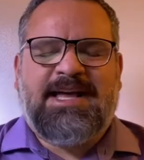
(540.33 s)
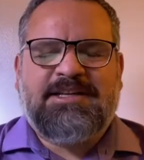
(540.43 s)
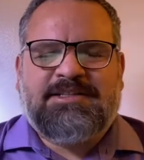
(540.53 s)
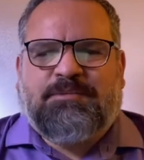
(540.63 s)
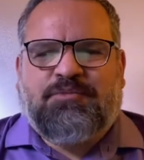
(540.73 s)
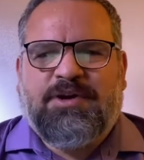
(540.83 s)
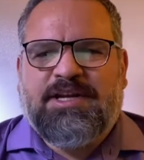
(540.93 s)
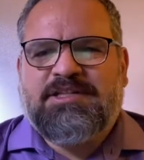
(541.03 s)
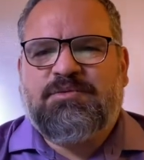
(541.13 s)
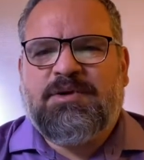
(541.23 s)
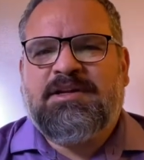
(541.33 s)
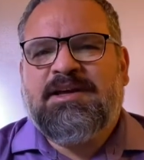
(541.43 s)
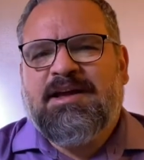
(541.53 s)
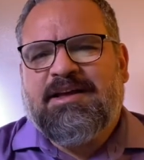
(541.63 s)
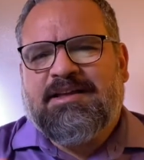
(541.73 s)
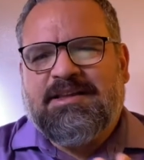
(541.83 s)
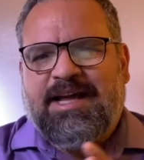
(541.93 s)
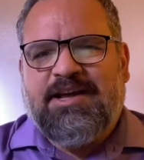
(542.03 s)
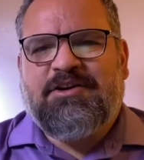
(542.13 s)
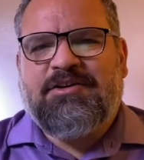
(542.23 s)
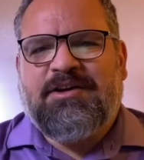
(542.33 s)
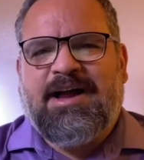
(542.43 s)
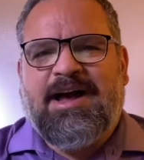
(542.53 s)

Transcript: as the priest would later,